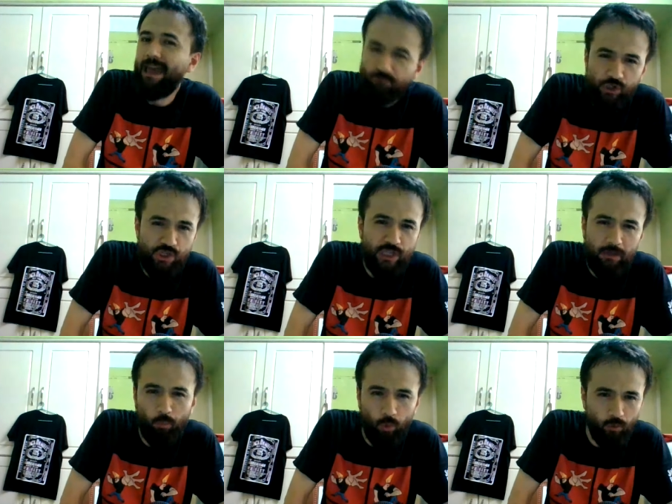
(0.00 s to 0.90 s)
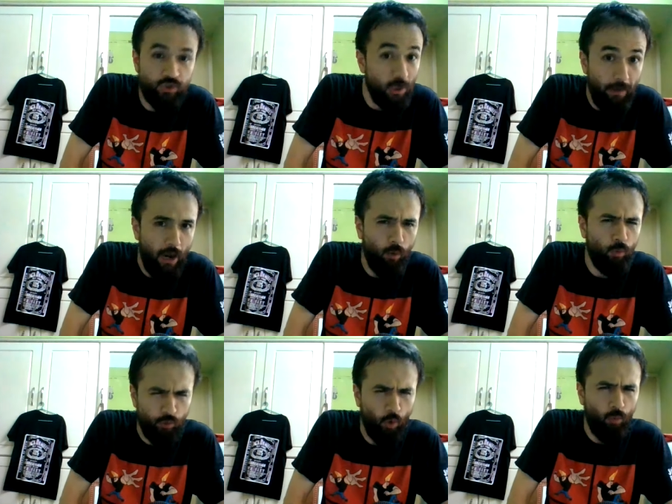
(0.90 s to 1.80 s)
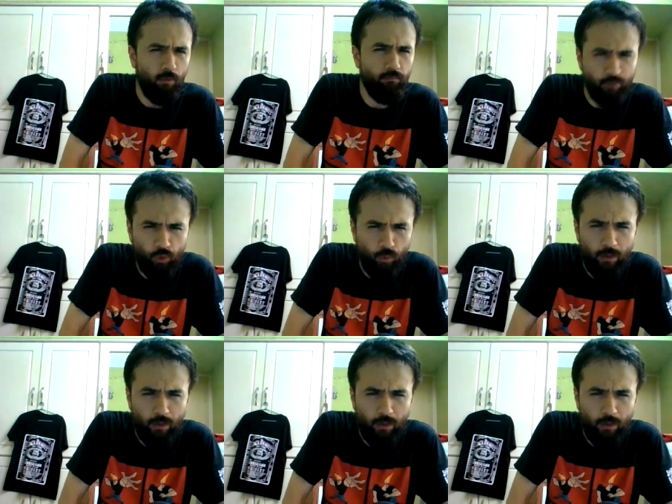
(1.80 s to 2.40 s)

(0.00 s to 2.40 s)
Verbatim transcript: every state will somehow go blue,